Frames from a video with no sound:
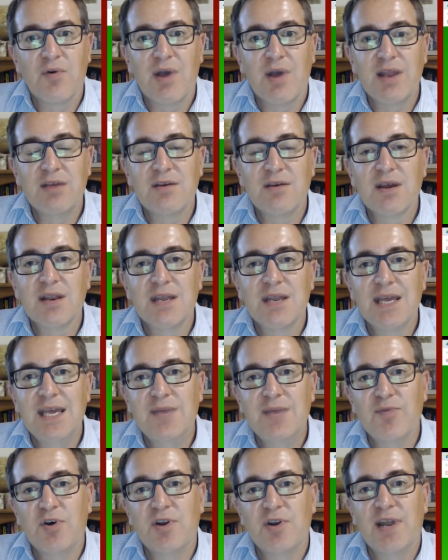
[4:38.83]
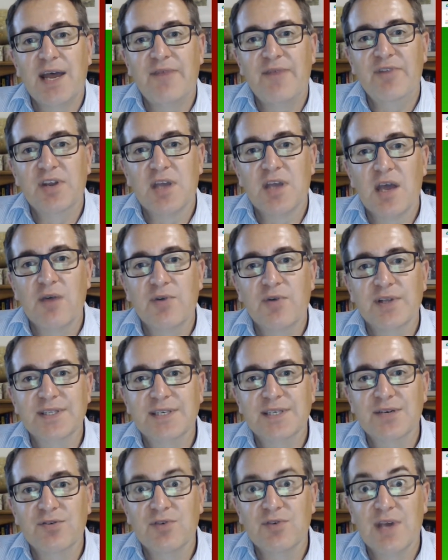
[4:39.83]
And you can keep on having a go until
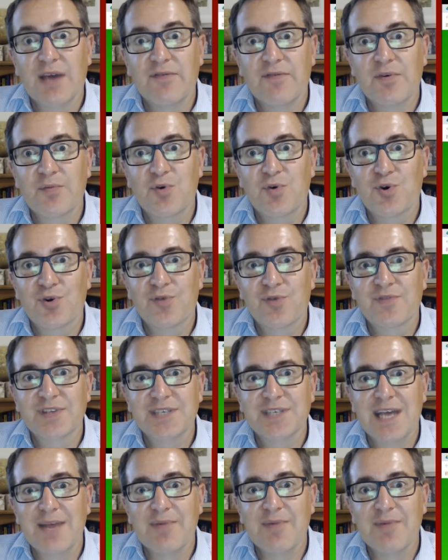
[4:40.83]
you get them all the same.